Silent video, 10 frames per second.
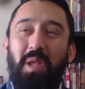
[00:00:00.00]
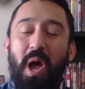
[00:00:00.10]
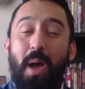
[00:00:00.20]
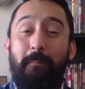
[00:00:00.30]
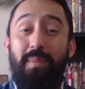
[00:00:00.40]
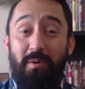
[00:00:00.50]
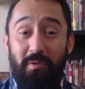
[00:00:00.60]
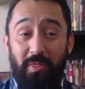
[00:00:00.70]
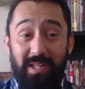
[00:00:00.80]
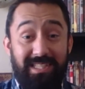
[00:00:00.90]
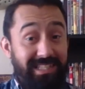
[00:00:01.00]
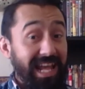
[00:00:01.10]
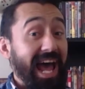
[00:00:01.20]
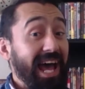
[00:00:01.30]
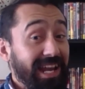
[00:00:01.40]
I'm both
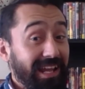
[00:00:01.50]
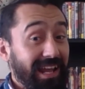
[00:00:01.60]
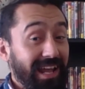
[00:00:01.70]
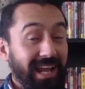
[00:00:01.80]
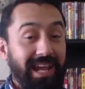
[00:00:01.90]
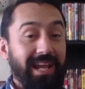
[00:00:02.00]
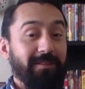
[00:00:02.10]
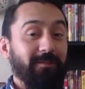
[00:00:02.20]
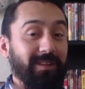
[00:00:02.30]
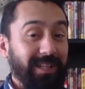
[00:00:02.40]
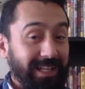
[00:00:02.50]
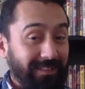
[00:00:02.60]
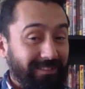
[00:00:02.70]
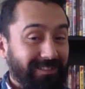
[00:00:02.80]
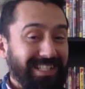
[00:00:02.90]
sad and
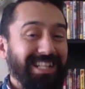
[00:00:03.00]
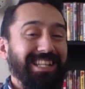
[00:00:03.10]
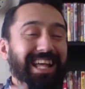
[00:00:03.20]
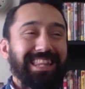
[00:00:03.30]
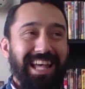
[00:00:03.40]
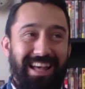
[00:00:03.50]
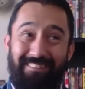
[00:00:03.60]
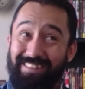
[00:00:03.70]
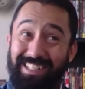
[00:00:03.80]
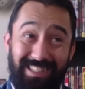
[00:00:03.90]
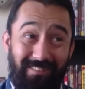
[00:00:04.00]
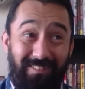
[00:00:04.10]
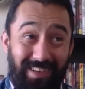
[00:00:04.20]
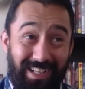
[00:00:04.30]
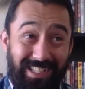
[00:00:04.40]
relieved that that rest of the
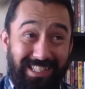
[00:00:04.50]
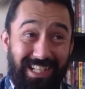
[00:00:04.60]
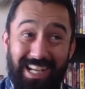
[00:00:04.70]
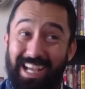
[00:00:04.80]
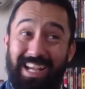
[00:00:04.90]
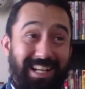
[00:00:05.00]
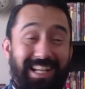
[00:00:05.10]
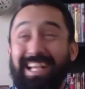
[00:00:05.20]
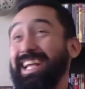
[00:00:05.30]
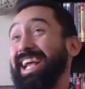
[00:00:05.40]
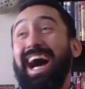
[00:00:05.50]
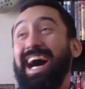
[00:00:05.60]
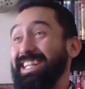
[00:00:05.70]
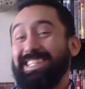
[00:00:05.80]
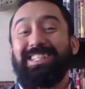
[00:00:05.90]
footage
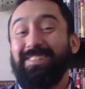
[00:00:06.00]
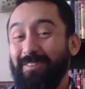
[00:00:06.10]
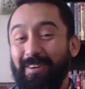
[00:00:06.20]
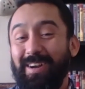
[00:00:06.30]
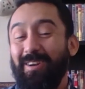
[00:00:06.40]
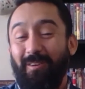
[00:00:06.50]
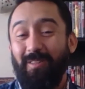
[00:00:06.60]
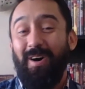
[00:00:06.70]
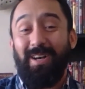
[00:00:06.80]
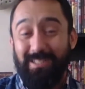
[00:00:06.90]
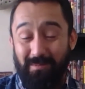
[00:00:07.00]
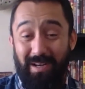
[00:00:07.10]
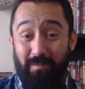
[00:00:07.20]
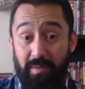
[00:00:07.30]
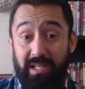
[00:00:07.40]
got destroyed or lost or
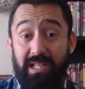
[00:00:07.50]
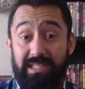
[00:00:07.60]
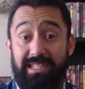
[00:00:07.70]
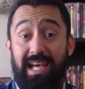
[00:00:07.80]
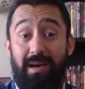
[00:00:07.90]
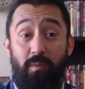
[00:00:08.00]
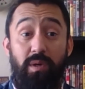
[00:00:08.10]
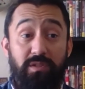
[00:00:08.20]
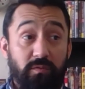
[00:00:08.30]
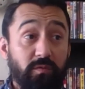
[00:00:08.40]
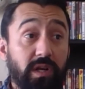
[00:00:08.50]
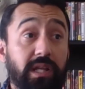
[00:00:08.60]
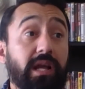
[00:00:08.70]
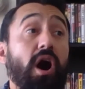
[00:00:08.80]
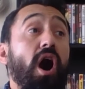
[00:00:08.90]
whatever, because that was
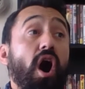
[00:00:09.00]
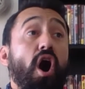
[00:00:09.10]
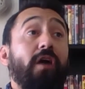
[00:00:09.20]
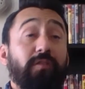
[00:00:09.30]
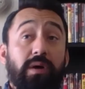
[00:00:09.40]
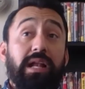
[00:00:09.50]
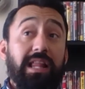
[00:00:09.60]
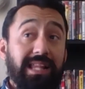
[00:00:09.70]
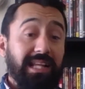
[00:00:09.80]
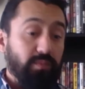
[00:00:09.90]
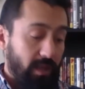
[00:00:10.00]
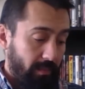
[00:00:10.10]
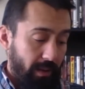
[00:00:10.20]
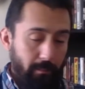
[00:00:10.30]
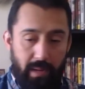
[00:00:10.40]
really awful. And I think that's one of
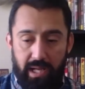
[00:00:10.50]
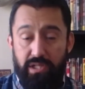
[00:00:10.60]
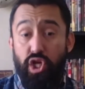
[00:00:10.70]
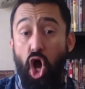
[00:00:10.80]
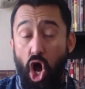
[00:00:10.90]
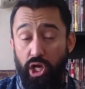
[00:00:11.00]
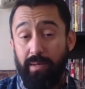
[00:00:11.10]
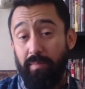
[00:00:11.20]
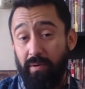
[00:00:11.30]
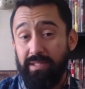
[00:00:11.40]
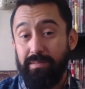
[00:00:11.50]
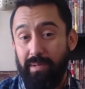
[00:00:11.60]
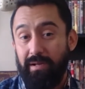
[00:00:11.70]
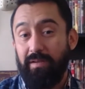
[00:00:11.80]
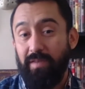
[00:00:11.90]
my main talking points
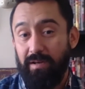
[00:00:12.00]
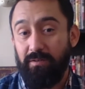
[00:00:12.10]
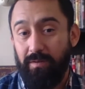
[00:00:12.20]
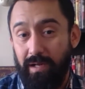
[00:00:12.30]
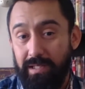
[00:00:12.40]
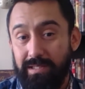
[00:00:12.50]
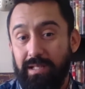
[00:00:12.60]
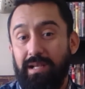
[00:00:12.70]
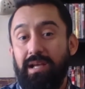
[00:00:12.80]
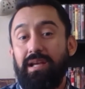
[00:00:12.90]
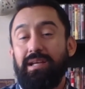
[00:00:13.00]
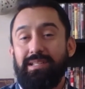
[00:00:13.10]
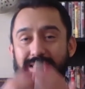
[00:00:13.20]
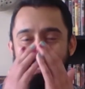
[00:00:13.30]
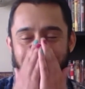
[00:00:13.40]
about Event Horizon,
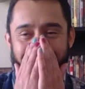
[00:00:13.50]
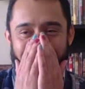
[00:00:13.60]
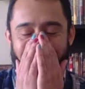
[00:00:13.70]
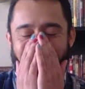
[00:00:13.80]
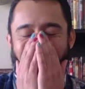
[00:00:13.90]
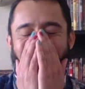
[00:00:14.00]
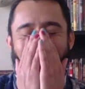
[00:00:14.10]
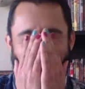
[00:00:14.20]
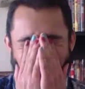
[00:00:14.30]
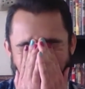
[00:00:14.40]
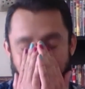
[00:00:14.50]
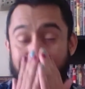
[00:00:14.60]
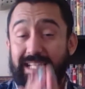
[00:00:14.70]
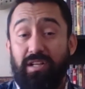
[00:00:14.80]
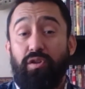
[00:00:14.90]
is just that
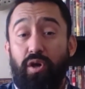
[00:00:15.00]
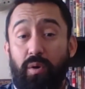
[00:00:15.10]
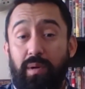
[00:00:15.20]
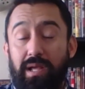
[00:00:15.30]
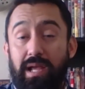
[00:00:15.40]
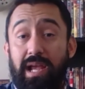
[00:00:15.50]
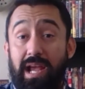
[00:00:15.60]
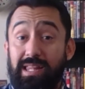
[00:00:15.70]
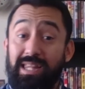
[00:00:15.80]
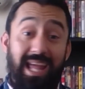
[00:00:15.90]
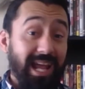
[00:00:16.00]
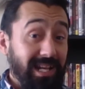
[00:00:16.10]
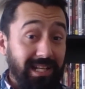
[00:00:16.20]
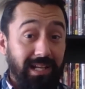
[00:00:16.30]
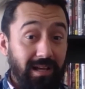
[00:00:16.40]
scene alone, and then the
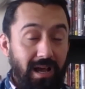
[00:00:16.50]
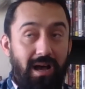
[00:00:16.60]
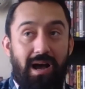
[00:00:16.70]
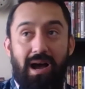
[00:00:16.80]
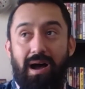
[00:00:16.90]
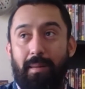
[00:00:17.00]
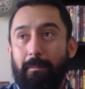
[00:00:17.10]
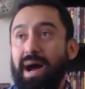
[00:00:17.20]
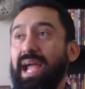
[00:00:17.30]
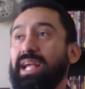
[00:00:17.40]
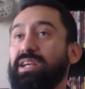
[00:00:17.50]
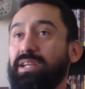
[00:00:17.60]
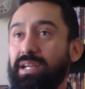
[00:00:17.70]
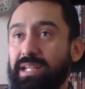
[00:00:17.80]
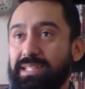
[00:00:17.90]
ending. My
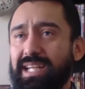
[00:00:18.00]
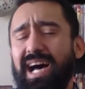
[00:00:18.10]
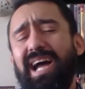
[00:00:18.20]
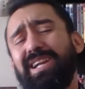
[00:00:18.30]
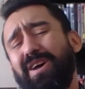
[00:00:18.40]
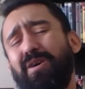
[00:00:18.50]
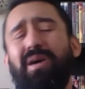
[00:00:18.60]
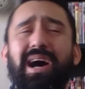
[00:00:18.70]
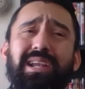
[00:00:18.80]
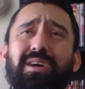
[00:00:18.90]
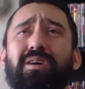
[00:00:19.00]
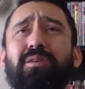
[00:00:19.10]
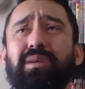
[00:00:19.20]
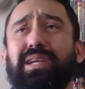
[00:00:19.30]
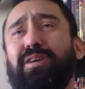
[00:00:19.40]
goodness, I
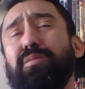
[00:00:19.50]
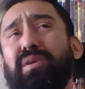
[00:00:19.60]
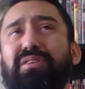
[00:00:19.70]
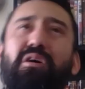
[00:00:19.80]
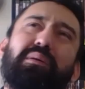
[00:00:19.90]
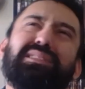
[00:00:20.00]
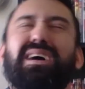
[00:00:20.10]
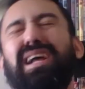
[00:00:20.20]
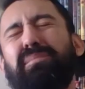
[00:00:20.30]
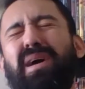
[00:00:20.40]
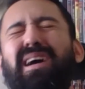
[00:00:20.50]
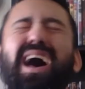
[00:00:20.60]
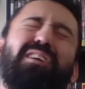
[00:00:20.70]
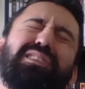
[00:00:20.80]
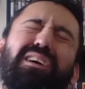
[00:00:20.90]
know, Gilbert, you're always talking about
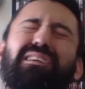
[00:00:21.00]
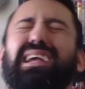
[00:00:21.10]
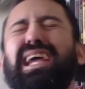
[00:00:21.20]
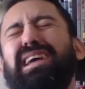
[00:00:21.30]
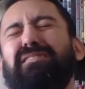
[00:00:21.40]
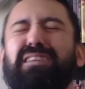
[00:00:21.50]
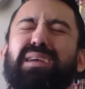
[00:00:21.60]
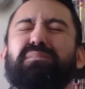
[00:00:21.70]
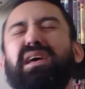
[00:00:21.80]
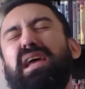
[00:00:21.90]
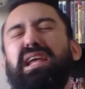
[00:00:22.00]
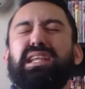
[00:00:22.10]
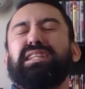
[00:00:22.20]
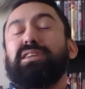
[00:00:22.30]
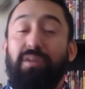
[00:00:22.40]
how dark and grim the
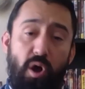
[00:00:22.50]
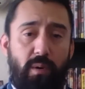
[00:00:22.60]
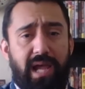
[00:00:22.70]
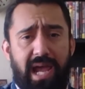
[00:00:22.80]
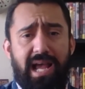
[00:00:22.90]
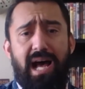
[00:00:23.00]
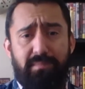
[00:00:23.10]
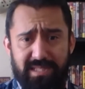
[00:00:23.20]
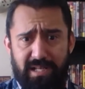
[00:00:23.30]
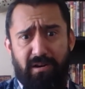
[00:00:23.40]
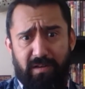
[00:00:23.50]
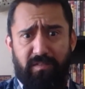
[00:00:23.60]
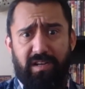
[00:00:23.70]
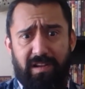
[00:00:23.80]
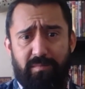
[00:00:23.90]
endings are. Okay, I'm sorry,
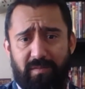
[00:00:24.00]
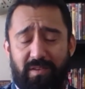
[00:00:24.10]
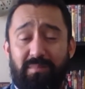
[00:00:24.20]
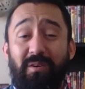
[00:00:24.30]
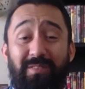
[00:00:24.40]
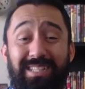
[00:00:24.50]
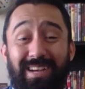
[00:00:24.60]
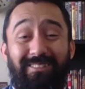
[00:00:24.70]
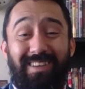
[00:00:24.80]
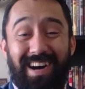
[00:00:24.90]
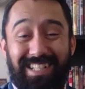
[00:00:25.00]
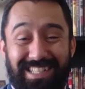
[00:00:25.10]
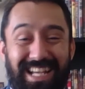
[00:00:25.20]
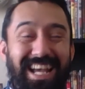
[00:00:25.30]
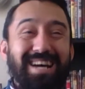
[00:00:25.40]
forgive me for the movies I
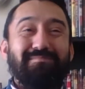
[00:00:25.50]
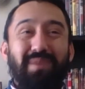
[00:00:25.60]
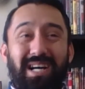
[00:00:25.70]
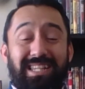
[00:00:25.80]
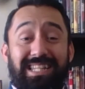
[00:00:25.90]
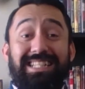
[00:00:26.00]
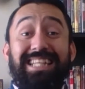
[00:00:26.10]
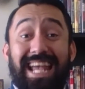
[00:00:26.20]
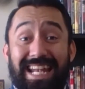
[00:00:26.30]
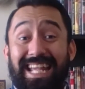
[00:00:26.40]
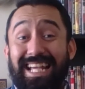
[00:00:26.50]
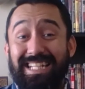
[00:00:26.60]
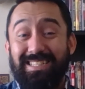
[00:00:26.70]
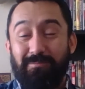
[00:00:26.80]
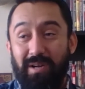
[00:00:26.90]
watch, but this ending
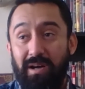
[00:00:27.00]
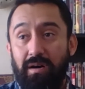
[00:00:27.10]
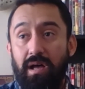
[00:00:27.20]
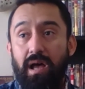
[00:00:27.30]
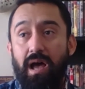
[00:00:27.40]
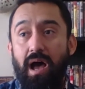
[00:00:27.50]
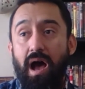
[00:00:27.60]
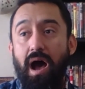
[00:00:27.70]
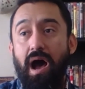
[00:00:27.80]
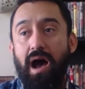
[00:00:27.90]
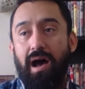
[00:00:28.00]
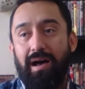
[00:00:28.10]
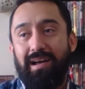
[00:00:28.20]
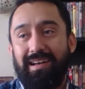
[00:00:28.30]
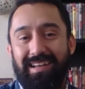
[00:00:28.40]
as well,
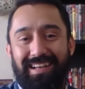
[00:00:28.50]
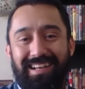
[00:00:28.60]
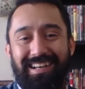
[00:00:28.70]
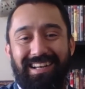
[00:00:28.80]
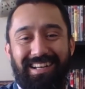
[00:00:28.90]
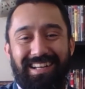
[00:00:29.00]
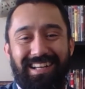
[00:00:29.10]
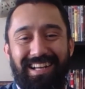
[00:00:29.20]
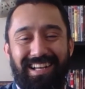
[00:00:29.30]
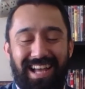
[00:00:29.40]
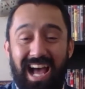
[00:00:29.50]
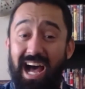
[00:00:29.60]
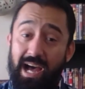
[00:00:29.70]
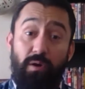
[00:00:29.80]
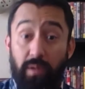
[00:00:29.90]

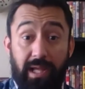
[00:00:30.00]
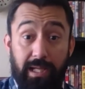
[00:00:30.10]
I don't like